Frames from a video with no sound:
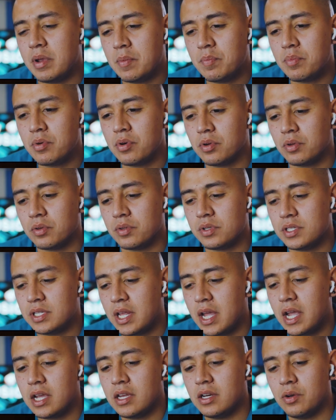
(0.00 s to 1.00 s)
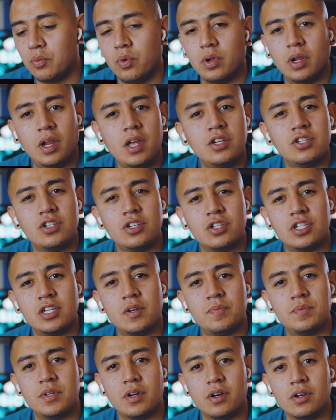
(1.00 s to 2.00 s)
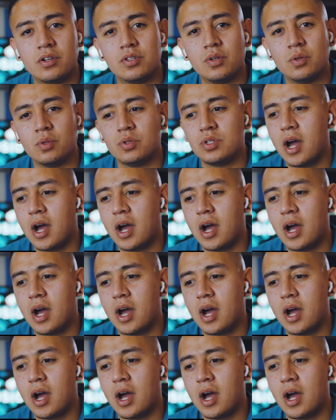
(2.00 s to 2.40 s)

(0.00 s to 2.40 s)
people stay in relationships that are so